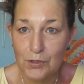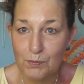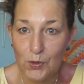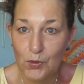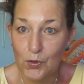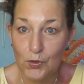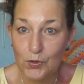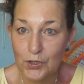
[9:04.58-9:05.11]

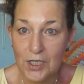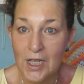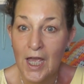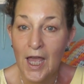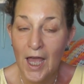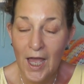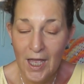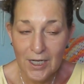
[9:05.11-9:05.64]
sport.
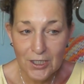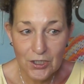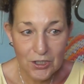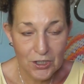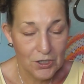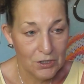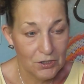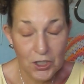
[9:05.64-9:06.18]

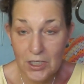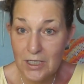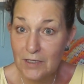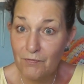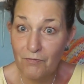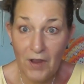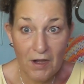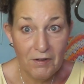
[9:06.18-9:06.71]

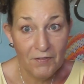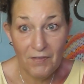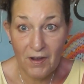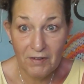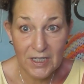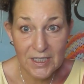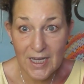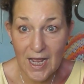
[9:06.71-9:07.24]
She's very,
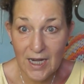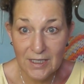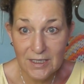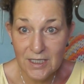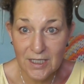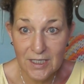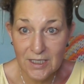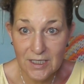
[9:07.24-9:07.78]
very
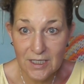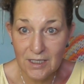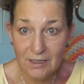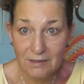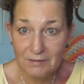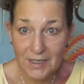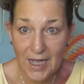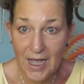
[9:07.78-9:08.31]
talented,
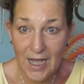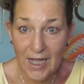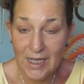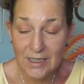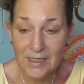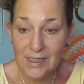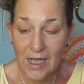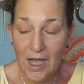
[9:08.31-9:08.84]

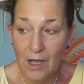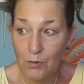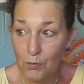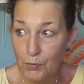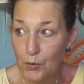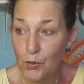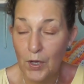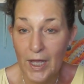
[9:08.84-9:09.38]
guys. I will
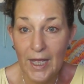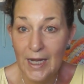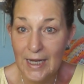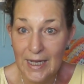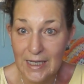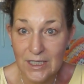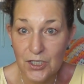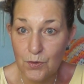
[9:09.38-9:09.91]
put her
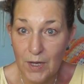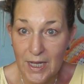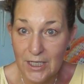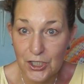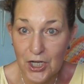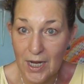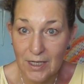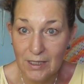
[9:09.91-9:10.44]
link to her
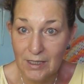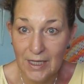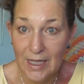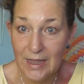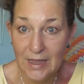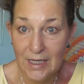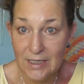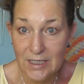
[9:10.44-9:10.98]
channel
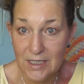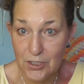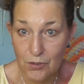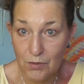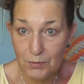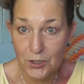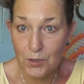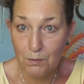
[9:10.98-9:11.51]
in the
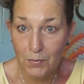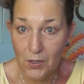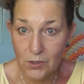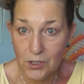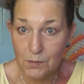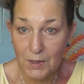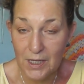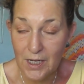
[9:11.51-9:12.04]
description
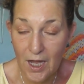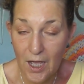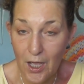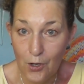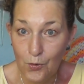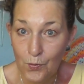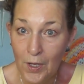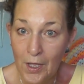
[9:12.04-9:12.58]
box
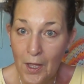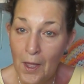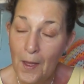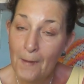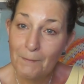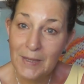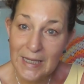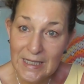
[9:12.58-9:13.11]
below.
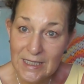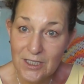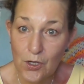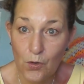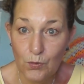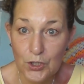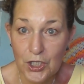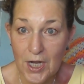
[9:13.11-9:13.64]
Please
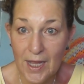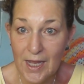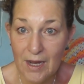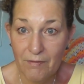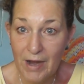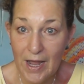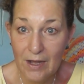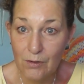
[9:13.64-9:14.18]
go and check
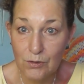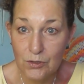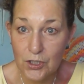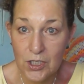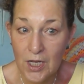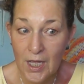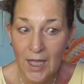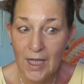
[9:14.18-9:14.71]
her
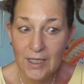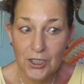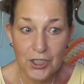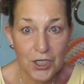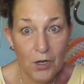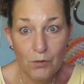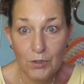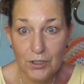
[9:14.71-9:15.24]
out.
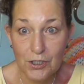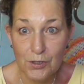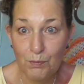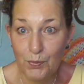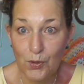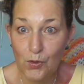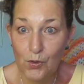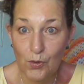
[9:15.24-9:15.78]
Show your
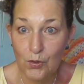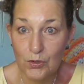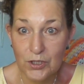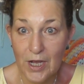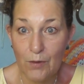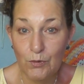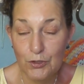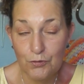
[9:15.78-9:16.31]

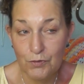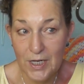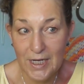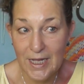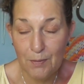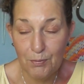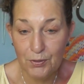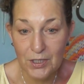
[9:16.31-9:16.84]
support. I would
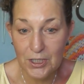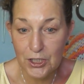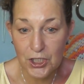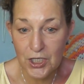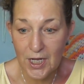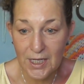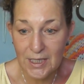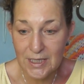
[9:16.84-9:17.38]
really
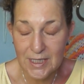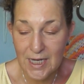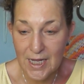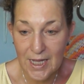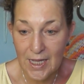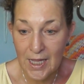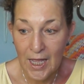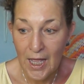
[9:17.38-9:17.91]
appreciate
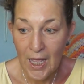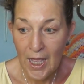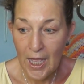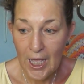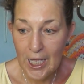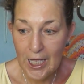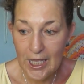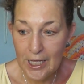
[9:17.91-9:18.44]
it.
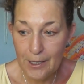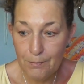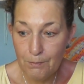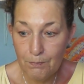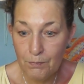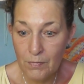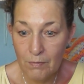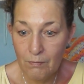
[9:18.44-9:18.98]

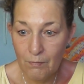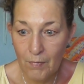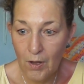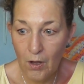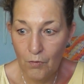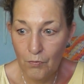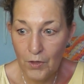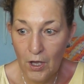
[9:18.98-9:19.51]
On
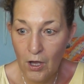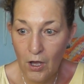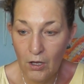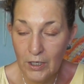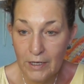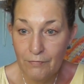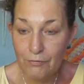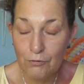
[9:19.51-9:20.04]
the
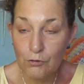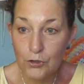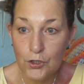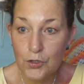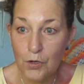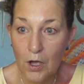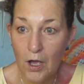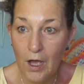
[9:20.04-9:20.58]
Holly
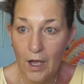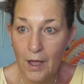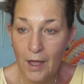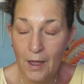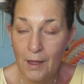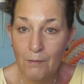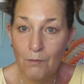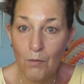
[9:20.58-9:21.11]
front,
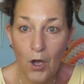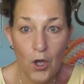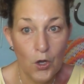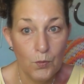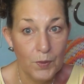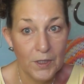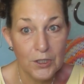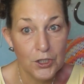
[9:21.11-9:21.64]

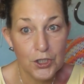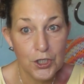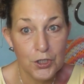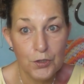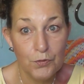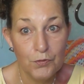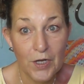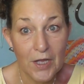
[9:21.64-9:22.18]
hoping
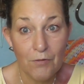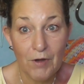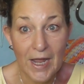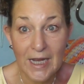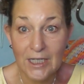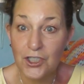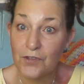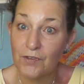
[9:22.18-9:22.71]
to
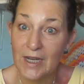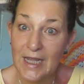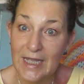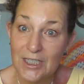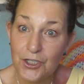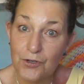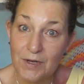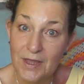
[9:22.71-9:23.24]
rearrange for
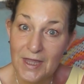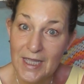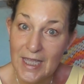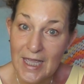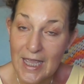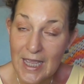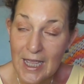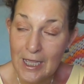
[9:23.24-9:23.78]
later in the
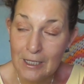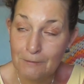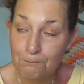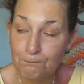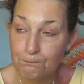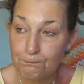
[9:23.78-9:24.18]
year.